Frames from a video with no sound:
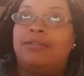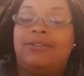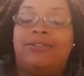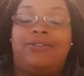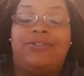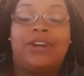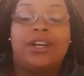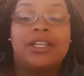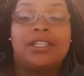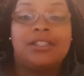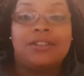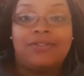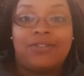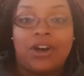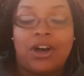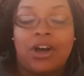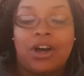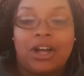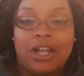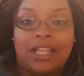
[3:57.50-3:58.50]
First of
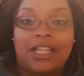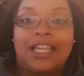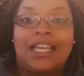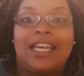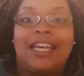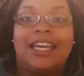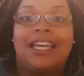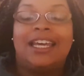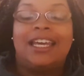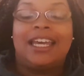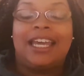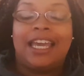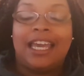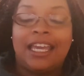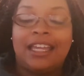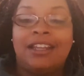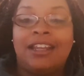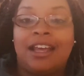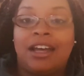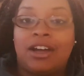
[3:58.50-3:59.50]
all,
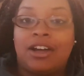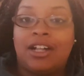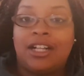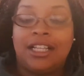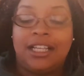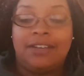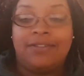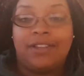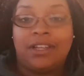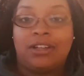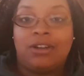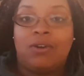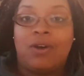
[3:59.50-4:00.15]
in Cleveland,